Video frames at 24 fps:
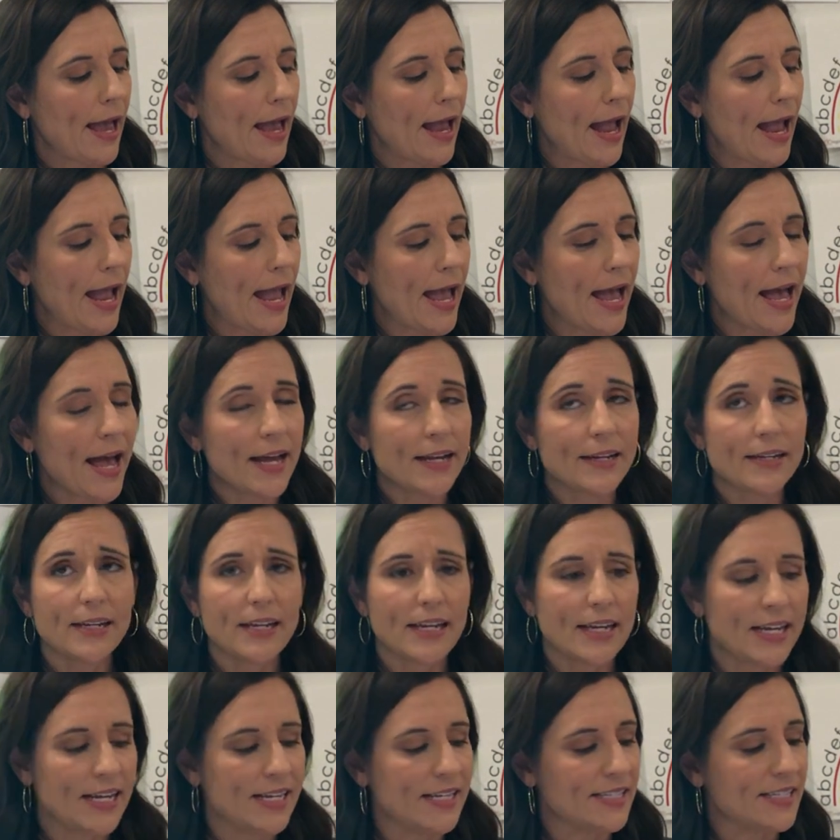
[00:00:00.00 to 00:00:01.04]
Anne
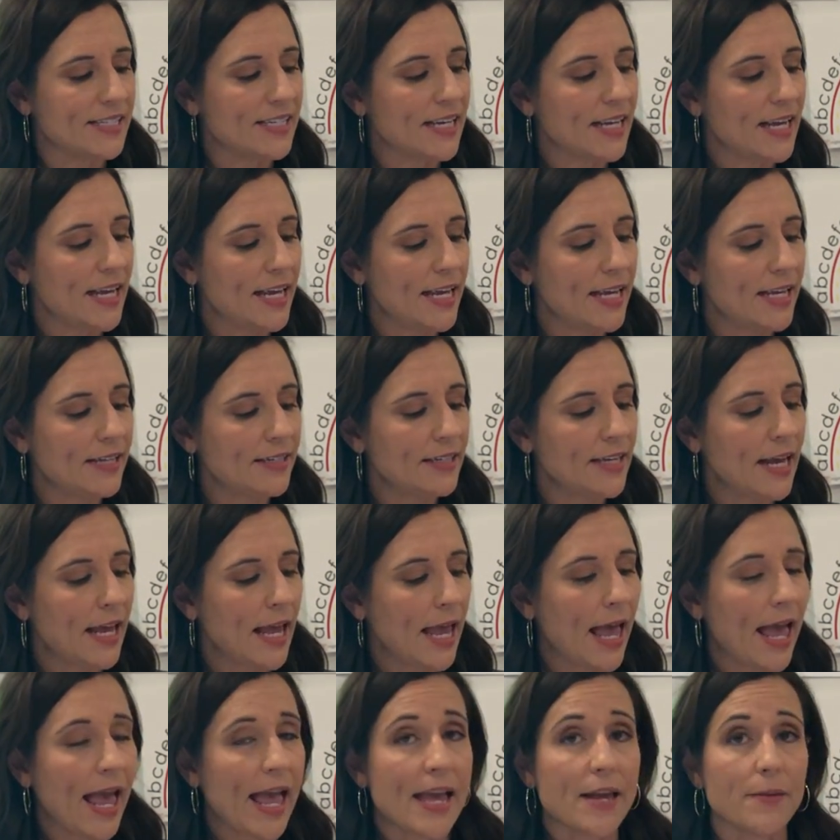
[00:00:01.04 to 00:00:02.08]
is in
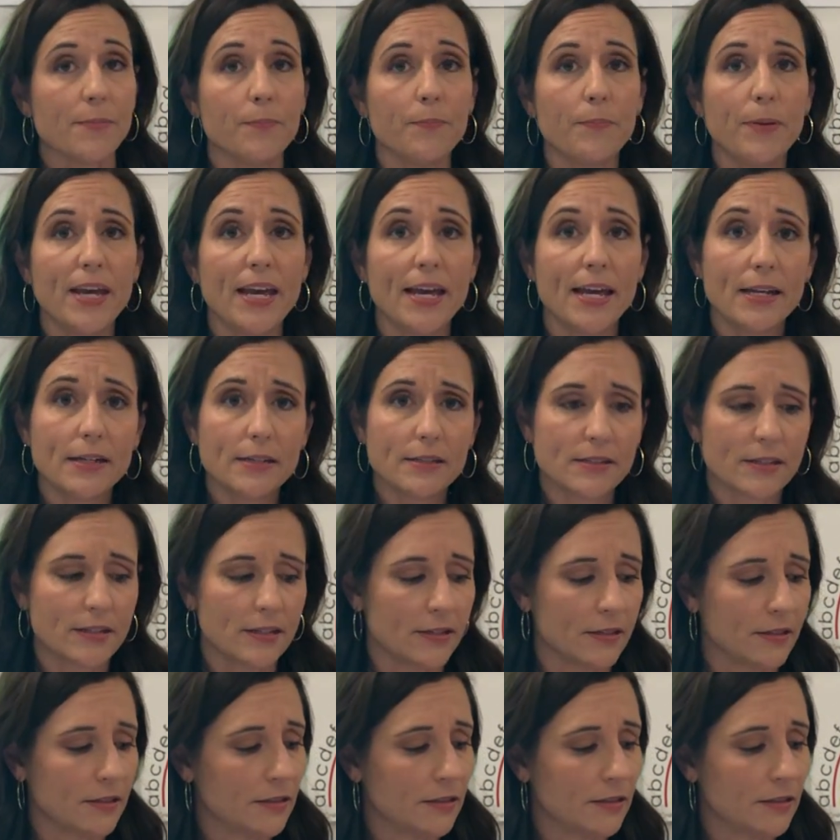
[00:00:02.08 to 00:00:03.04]
a pit.